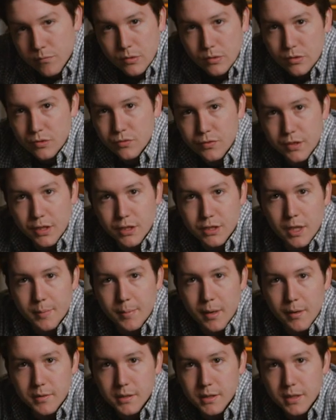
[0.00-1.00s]
we'll just finish
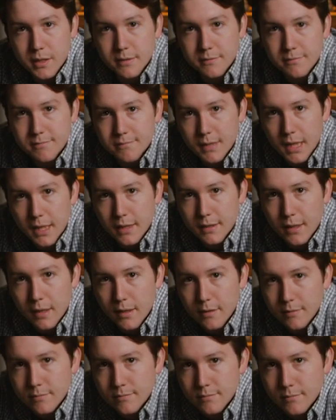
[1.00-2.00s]
up everything and
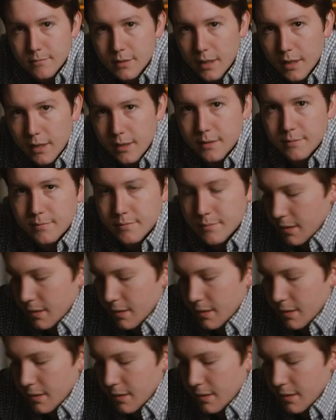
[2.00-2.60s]
uh, tell you